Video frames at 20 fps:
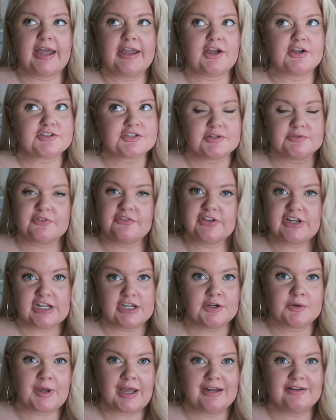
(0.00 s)
I also have a
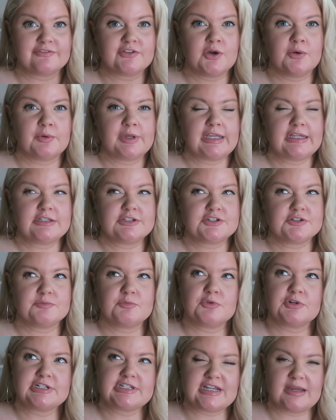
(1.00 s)
video kind of going into
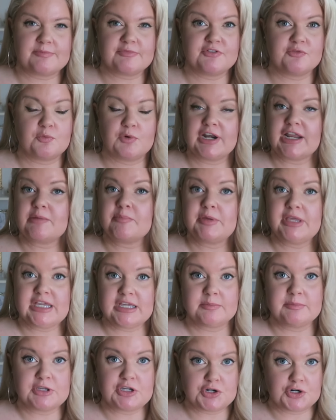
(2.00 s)
more depth of what a
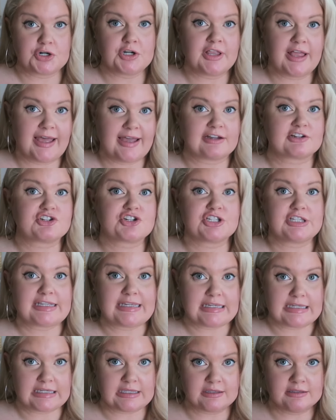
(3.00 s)
pick-me girl actually
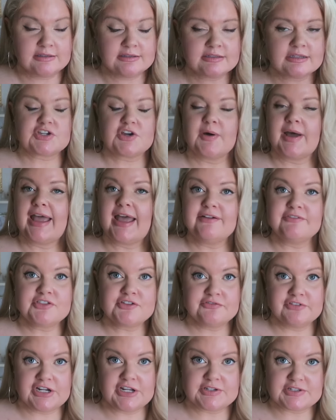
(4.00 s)
is. So I have
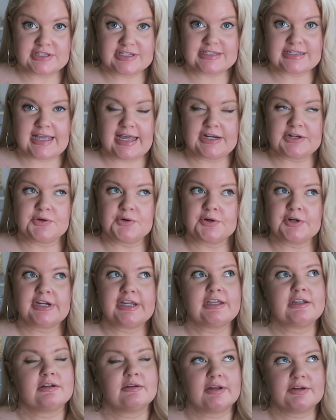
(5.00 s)
other videos in this
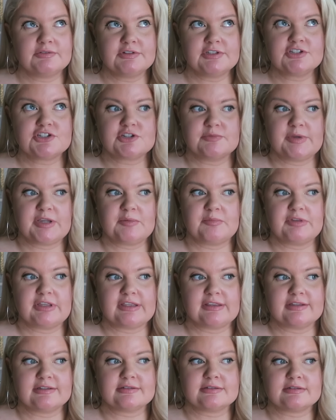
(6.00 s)
category. You know, I really should make a
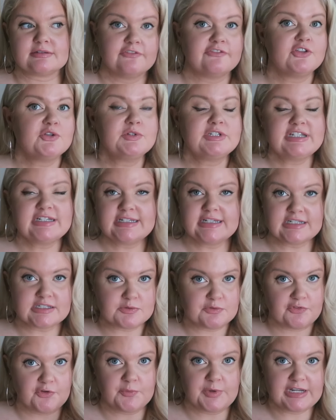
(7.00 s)
playlist. A few details
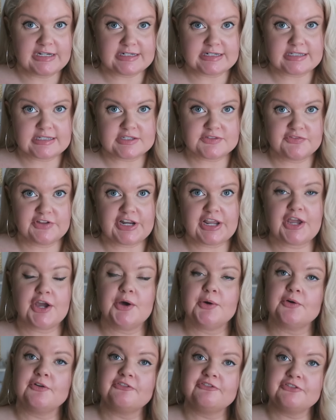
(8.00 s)
before we get into this video.